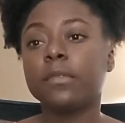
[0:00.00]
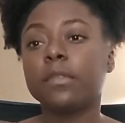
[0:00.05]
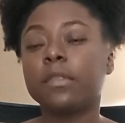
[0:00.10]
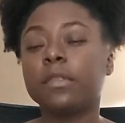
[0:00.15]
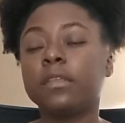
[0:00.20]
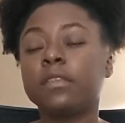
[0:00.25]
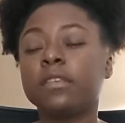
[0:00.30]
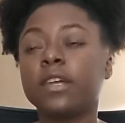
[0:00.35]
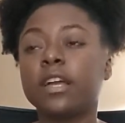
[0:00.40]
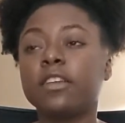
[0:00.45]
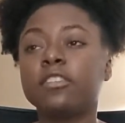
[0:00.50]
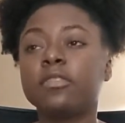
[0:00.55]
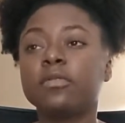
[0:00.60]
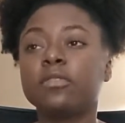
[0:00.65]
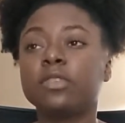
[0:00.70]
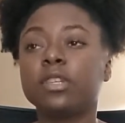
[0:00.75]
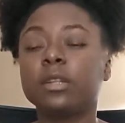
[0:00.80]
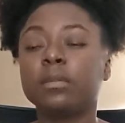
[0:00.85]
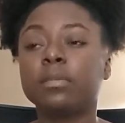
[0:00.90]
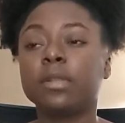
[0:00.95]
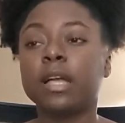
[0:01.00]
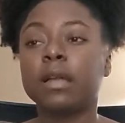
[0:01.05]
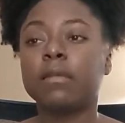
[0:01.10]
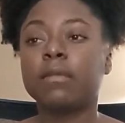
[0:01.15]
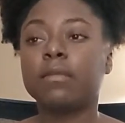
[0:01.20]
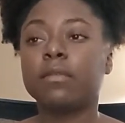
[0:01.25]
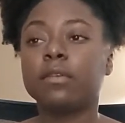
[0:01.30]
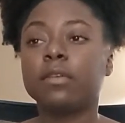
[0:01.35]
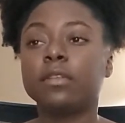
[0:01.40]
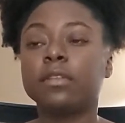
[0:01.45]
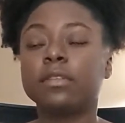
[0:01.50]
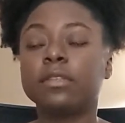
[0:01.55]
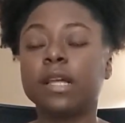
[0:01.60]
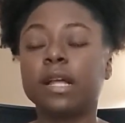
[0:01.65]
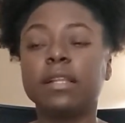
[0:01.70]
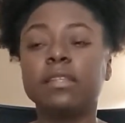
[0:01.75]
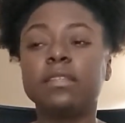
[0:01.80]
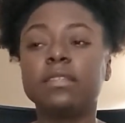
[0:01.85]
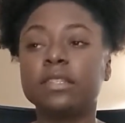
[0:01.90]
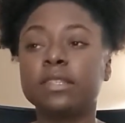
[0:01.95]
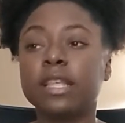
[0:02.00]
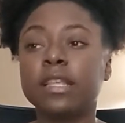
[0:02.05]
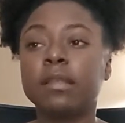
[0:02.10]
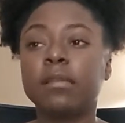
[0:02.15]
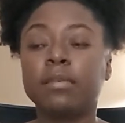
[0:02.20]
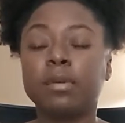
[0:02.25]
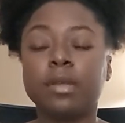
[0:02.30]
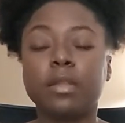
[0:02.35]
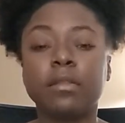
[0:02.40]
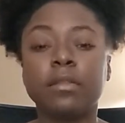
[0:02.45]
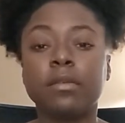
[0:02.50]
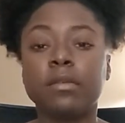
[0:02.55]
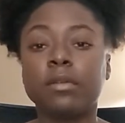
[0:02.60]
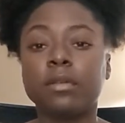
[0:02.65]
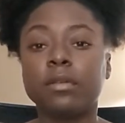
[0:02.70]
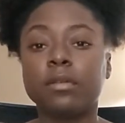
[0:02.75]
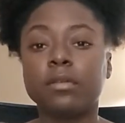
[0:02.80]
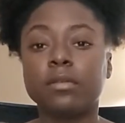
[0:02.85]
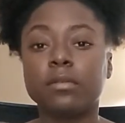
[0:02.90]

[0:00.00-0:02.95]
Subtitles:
the scholarships you can apply for, honestly, they depend on